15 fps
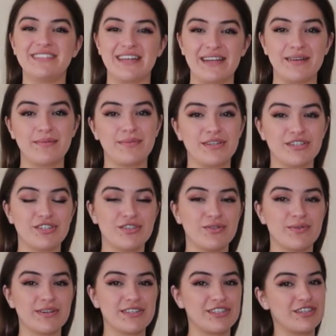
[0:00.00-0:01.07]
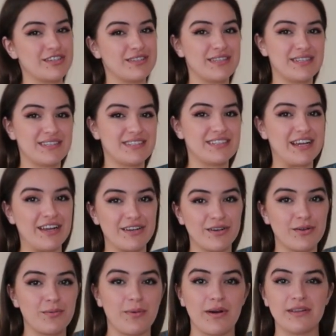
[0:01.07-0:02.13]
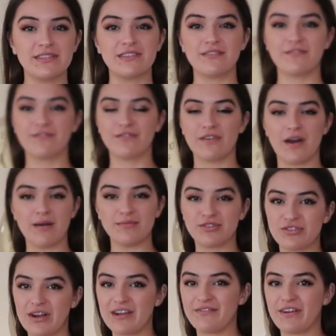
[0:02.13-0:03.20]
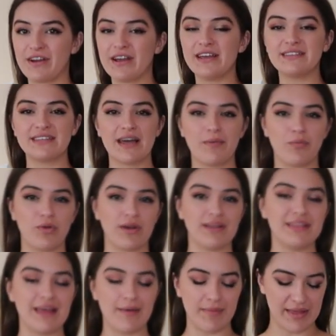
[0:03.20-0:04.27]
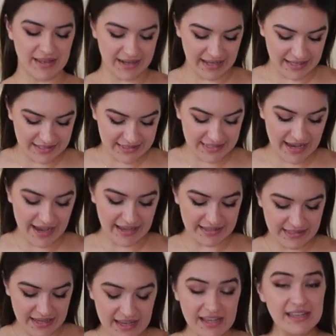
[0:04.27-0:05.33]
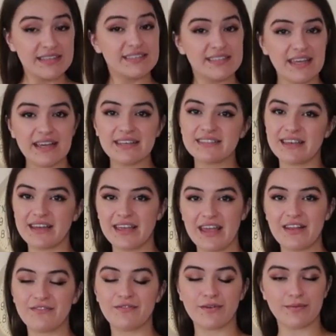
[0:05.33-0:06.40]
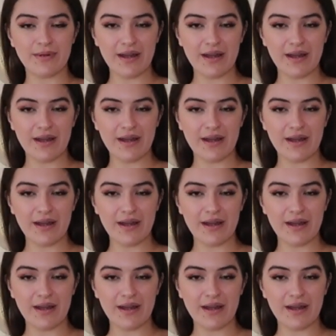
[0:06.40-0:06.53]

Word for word: denim shorts, just the standard ones from Stradivarius. I'm wearing them in a size six, again for